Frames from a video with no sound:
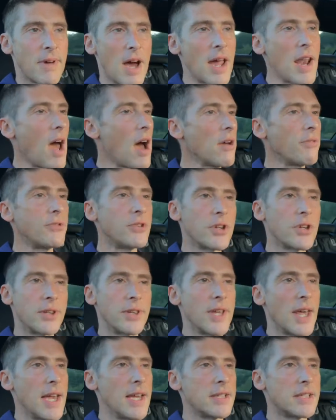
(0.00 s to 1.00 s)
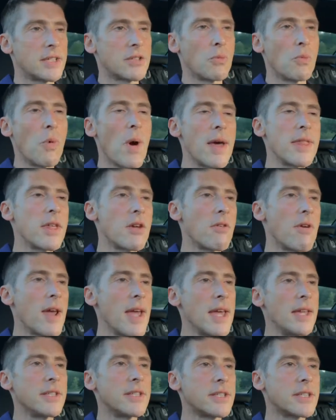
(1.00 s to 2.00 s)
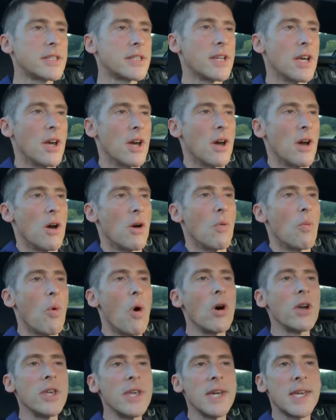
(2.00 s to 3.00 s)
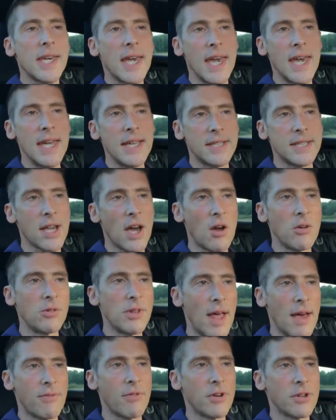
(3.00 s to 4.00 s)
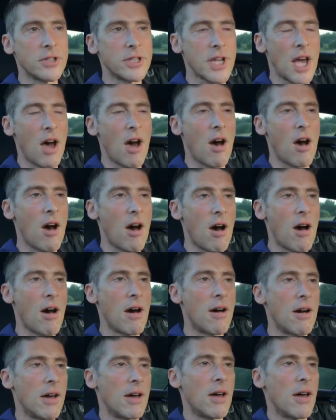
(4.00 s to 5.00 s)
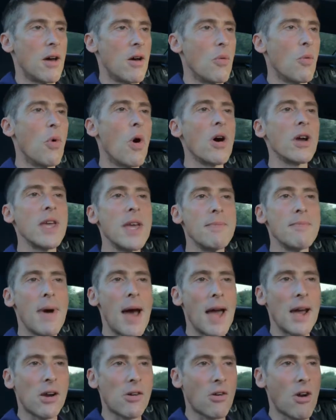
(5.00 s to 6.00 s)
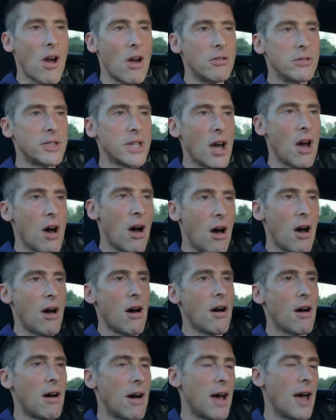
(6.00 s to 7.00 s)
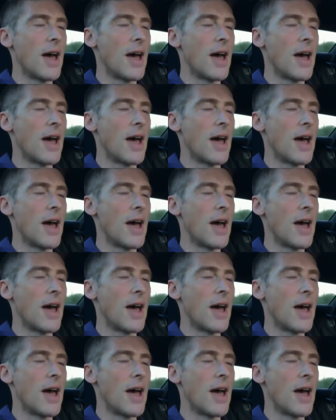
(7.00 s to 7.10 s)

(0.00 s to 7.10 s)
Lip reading: And I've done this, whether it's what your ketone levels are, what your macros are,